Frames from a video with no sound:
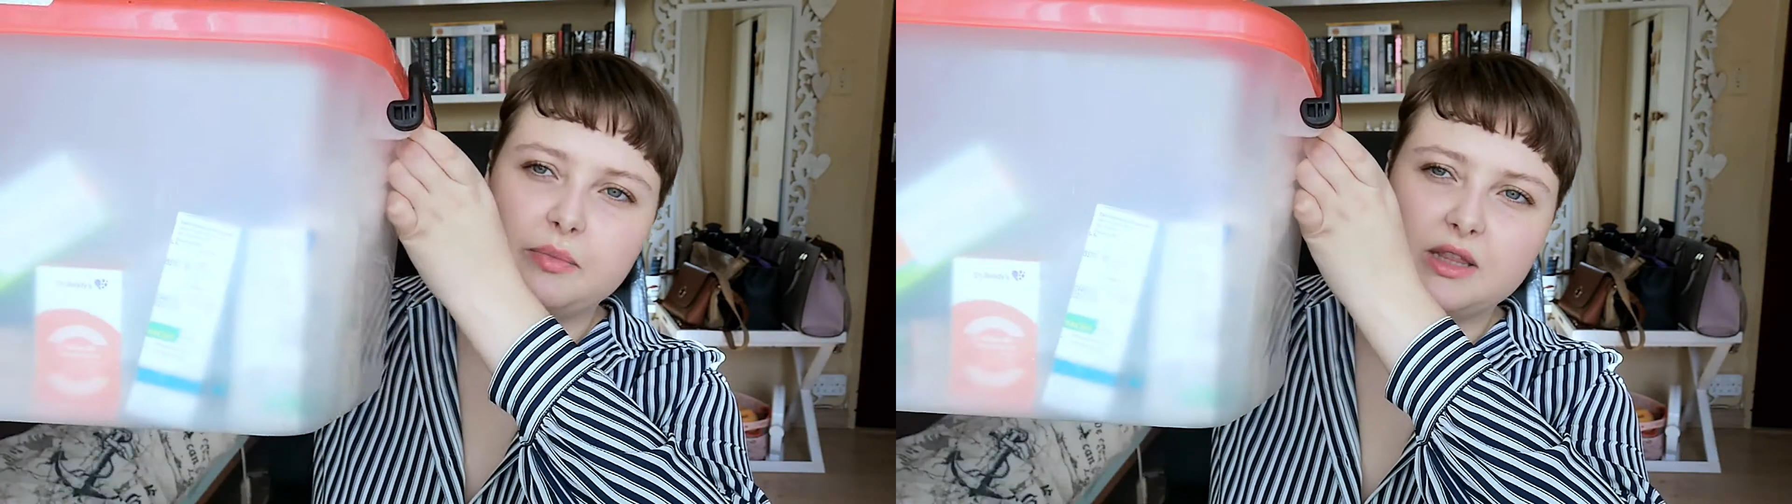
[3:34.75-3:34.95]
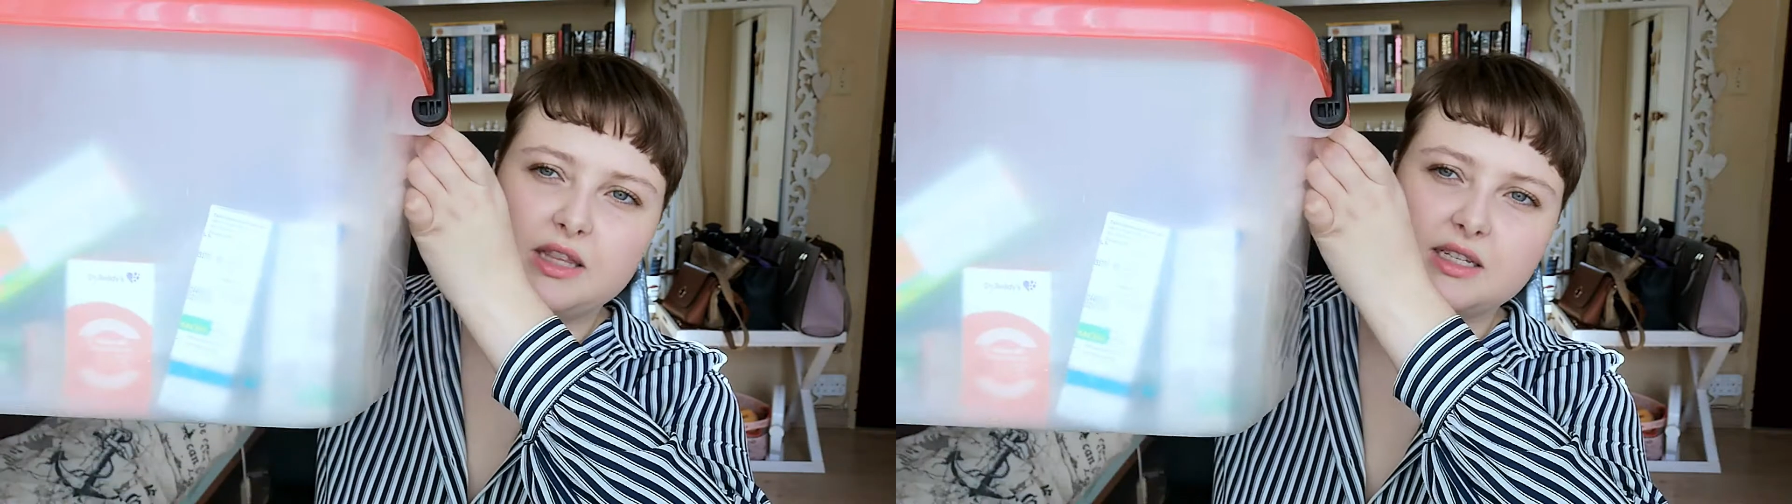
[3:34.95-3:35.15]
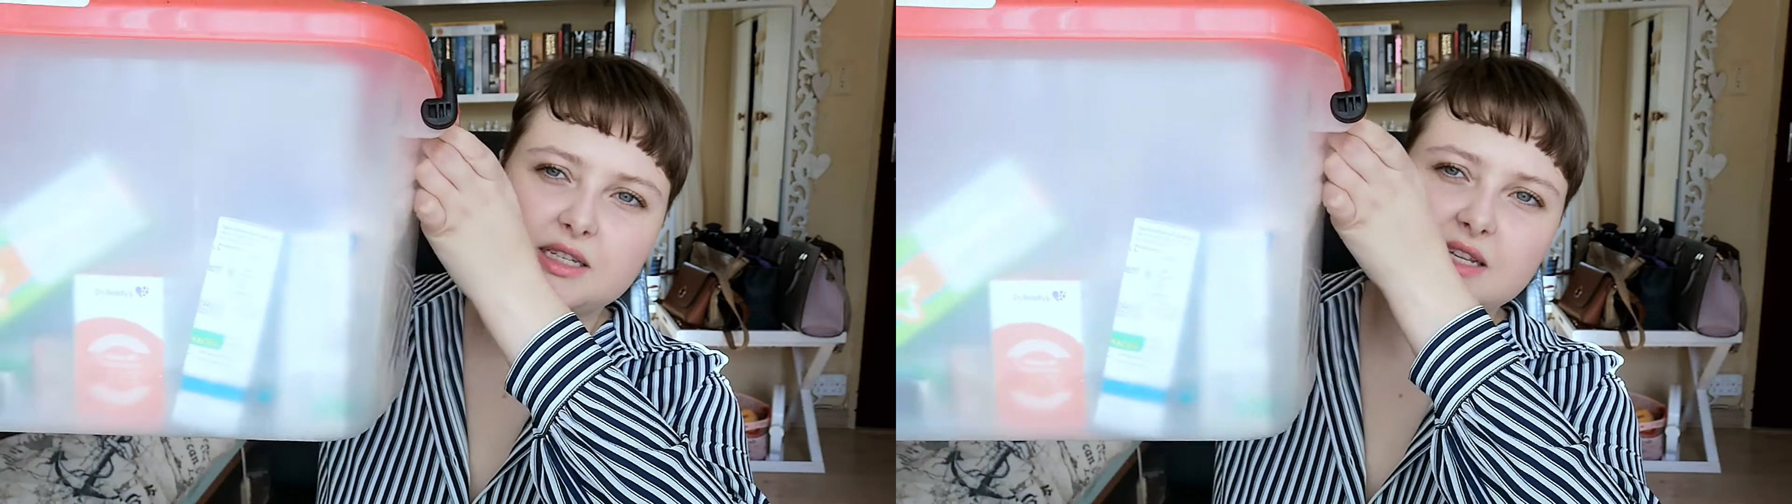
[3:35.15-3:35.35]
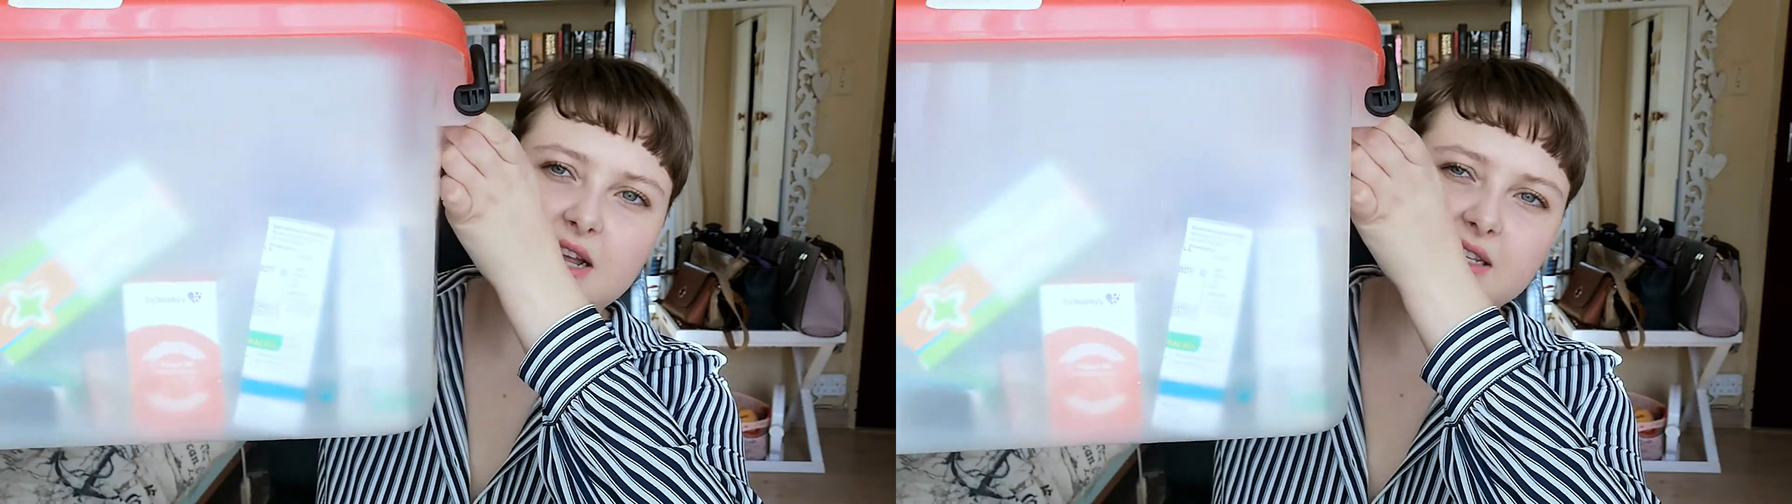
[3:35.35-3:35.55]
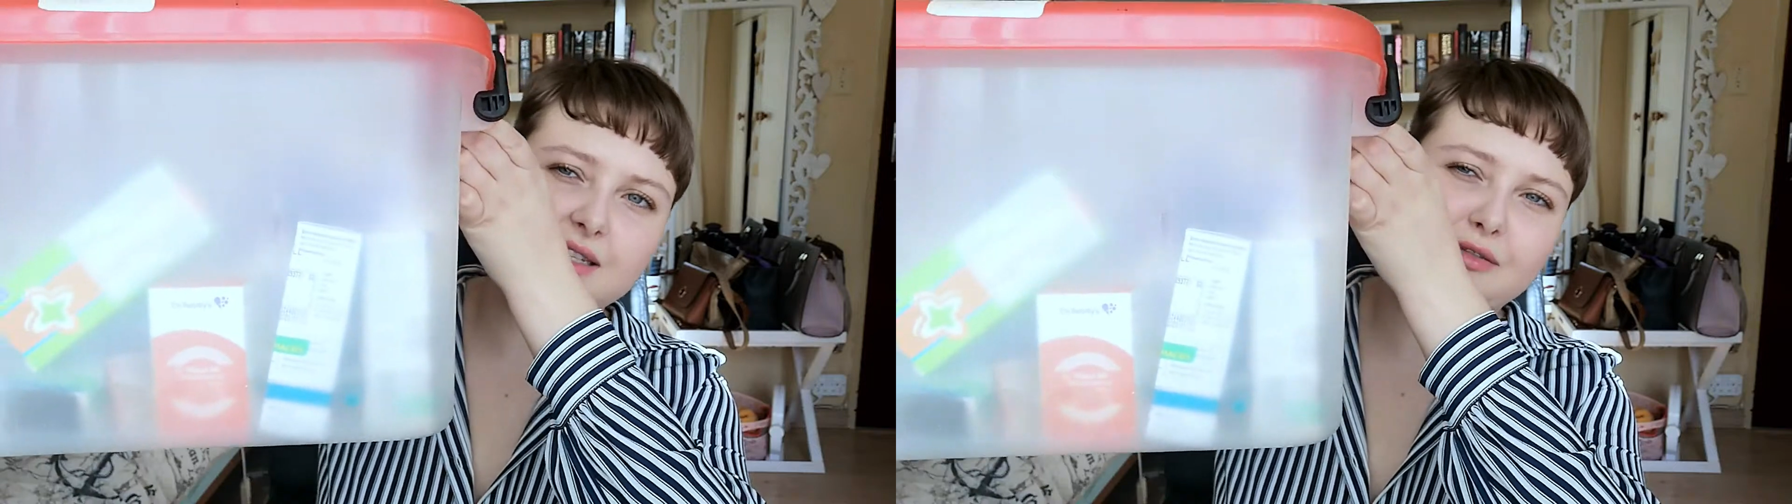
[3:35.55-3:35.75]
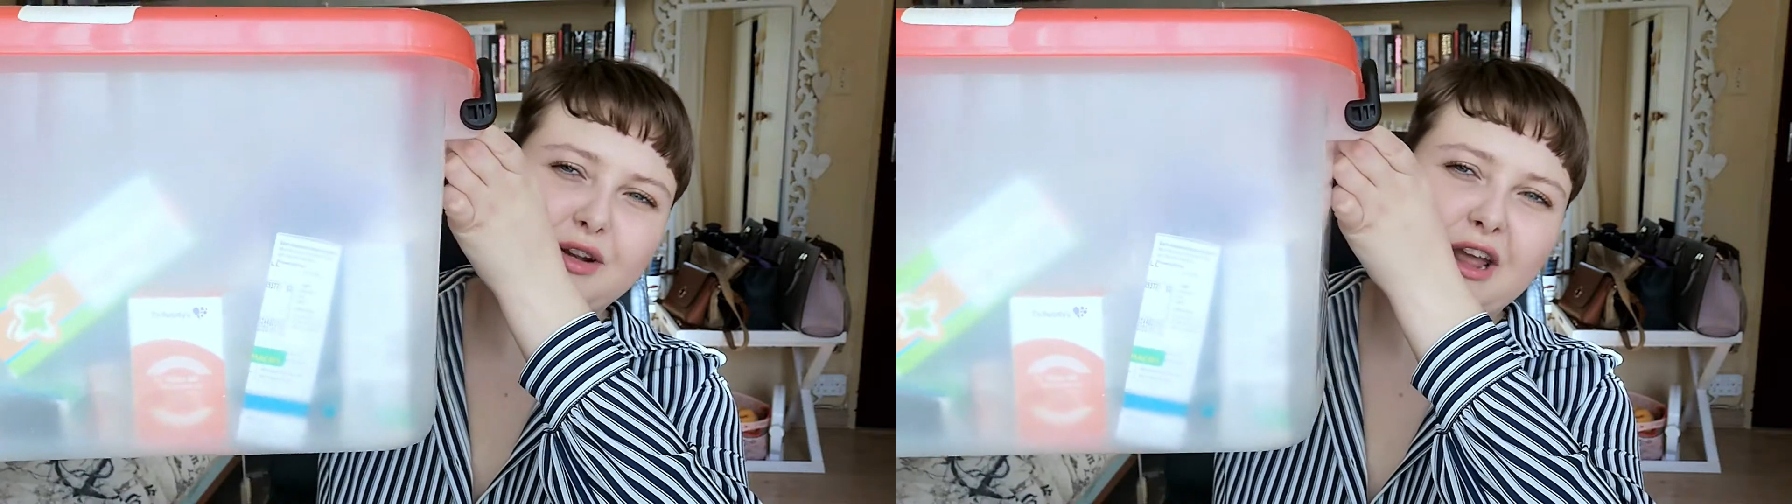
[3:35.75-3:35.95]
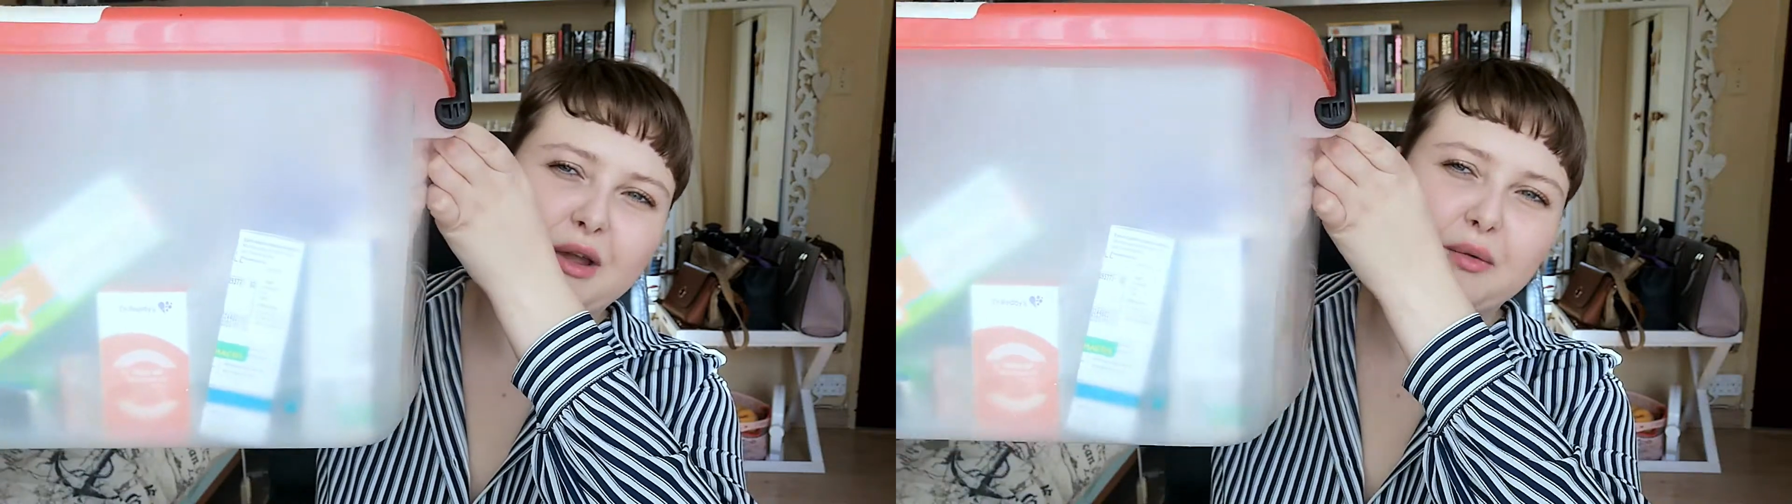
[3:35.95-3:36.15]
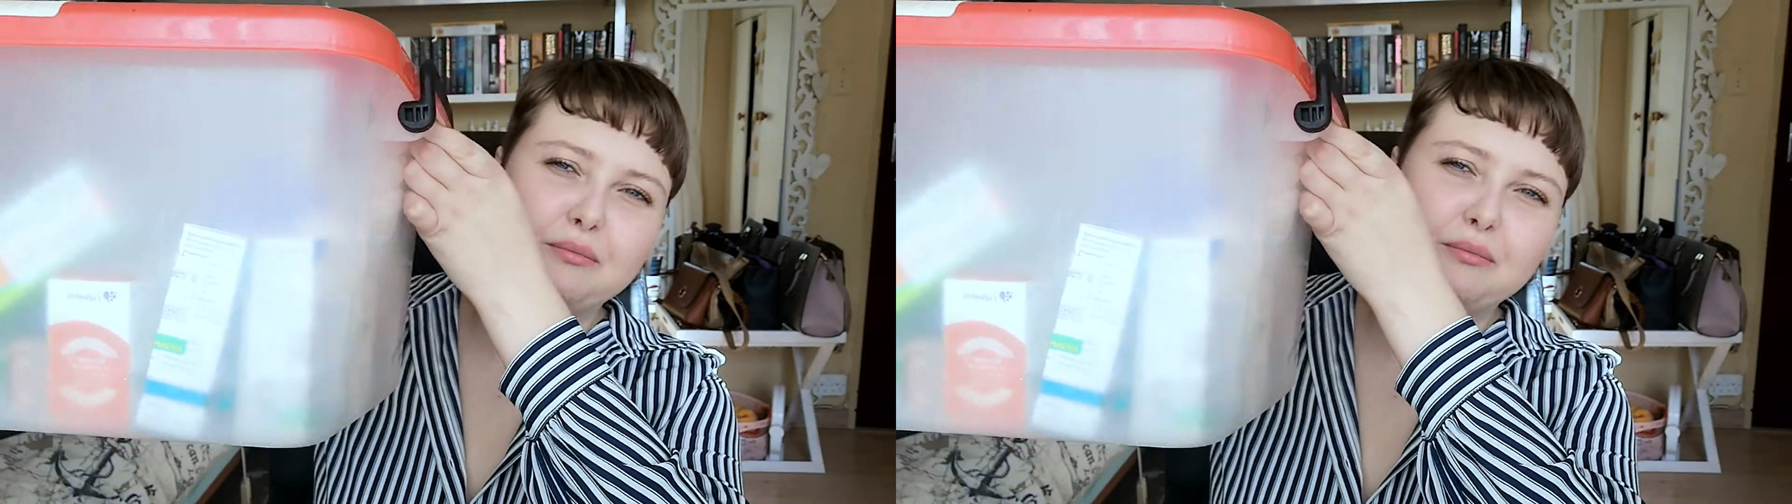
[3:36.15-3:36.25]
but this is like stuff like